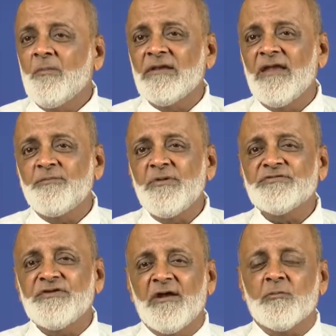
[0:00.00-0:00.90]
But let
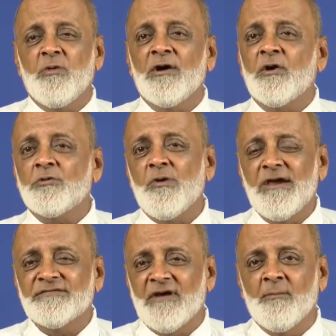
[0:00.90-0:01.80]
me share one or two
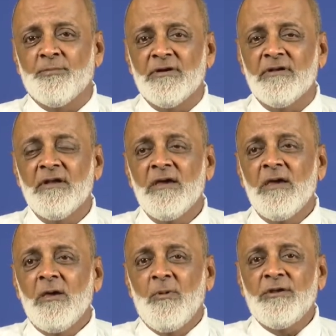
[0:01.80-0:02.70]
examples.
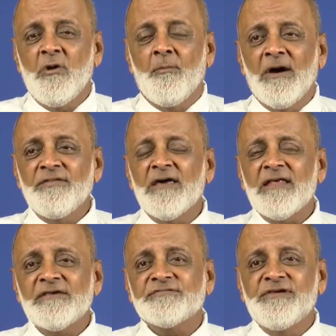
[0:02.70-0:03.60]
When your mother
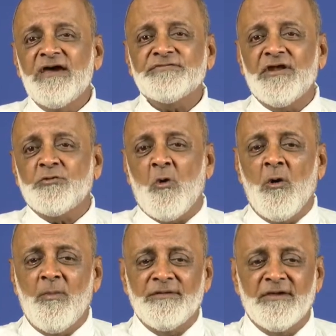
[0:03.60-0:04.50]
has guests at
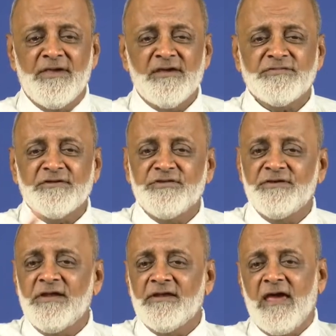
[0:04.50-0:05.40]
home and the guests are
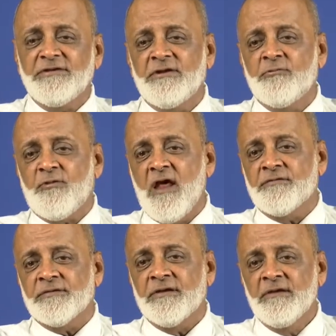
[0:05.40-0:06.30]
sitting right in
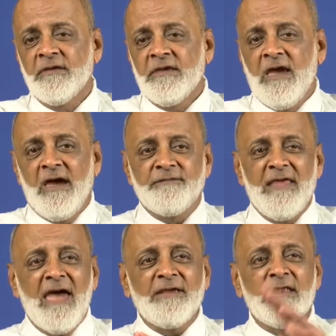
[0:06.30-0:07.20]
front, and
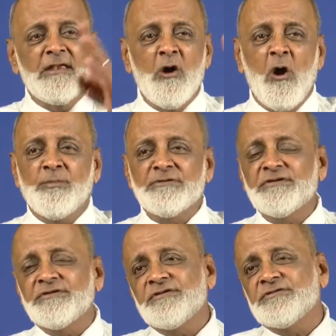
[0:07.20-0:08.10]
diagonally
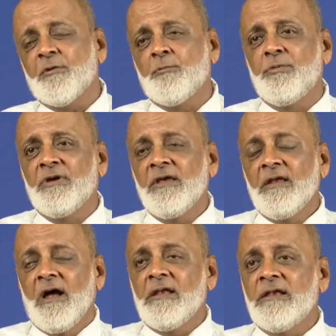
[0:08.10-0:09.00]
opposite is
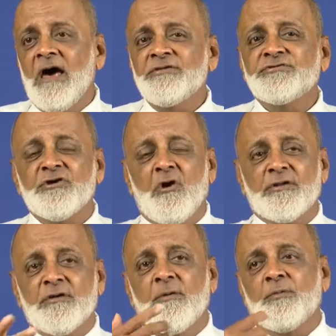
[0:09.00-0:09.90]
a lunch
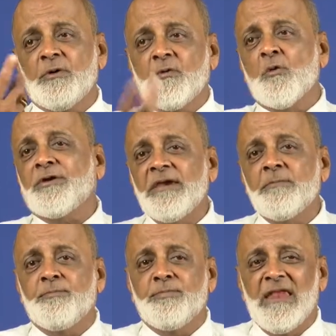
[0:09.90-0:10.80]
or a
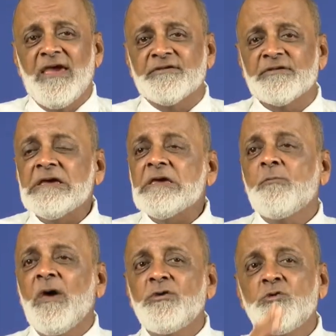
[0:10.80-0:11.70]
cooking place
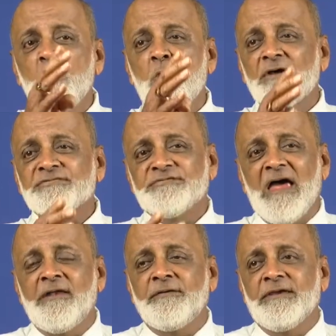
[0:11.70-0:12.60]
where you are
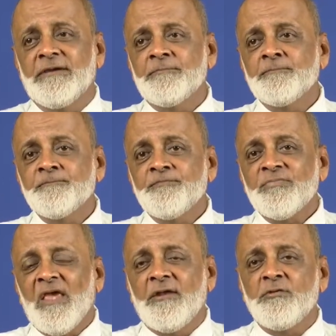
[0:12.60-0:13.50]
standing,
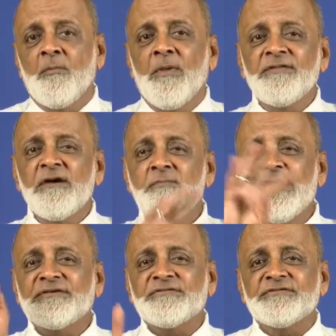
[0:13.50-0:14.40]
and your mother
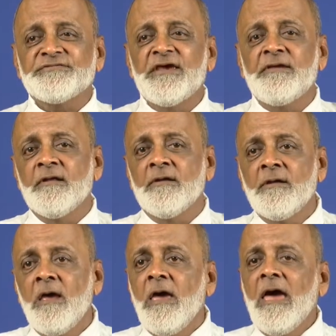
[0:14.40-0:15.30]
makes a
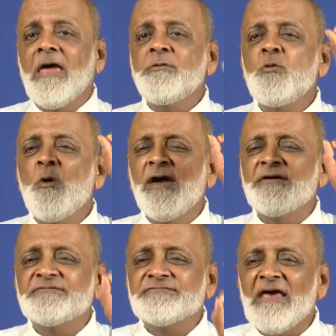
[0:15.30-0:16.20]
signal and you
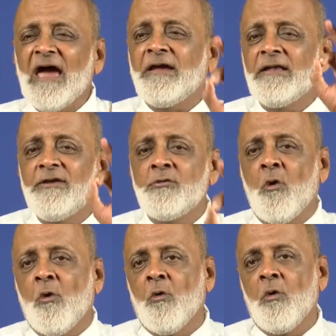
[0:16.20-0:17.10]
exactly
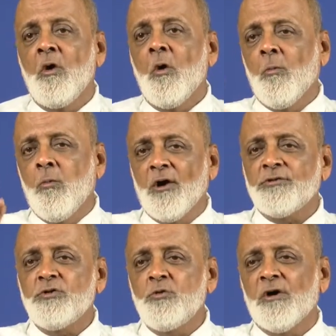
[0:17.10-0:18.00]
know
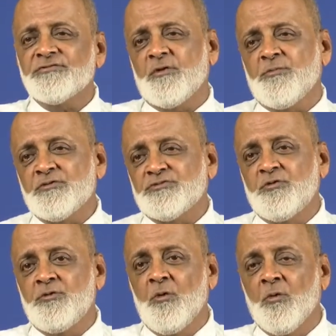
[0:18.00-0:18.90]
what you are supposed
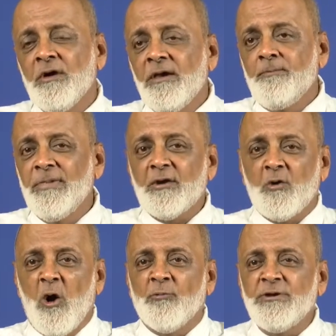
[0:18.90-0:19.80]
to do.
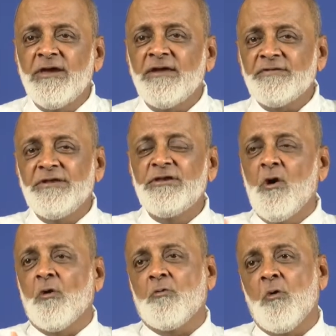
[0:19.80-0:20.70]
Make coffee, tea
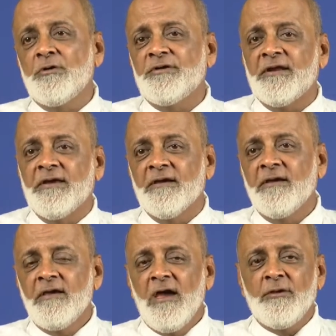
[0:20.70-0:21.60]
or cold drink.